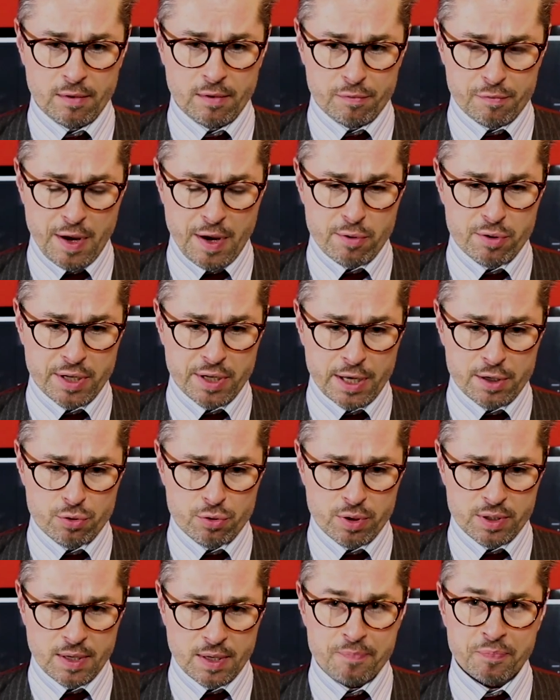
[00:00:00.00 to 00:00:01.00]
very
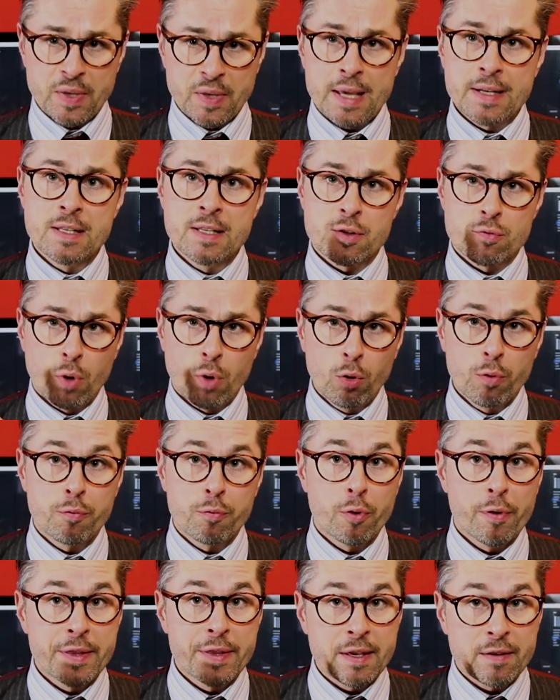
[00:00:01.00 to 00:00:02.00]
dangerous, and his role
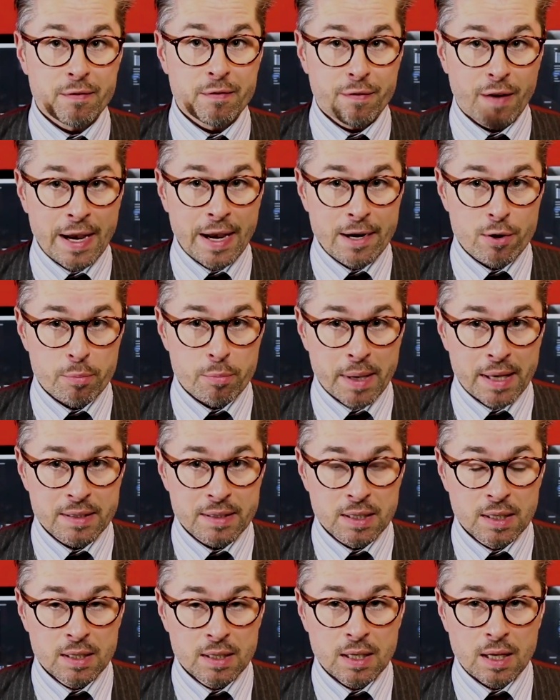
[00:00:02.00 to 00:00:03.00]
for the environment
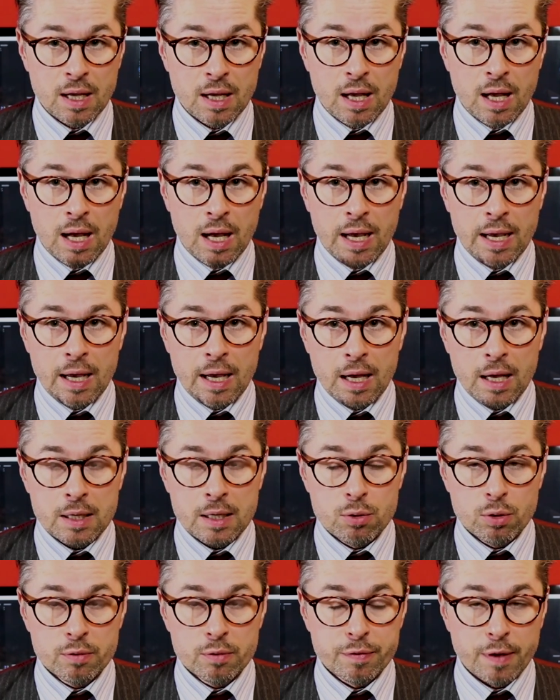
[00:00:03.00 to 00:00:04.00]
I
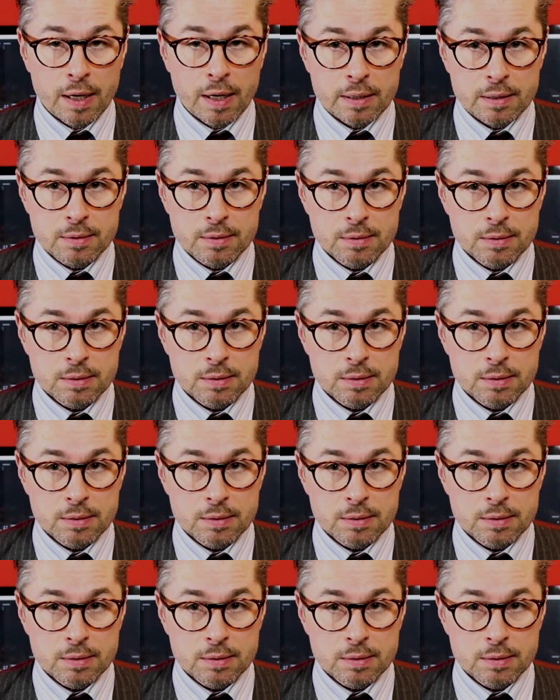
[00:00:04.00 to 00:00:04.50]
couldn't find.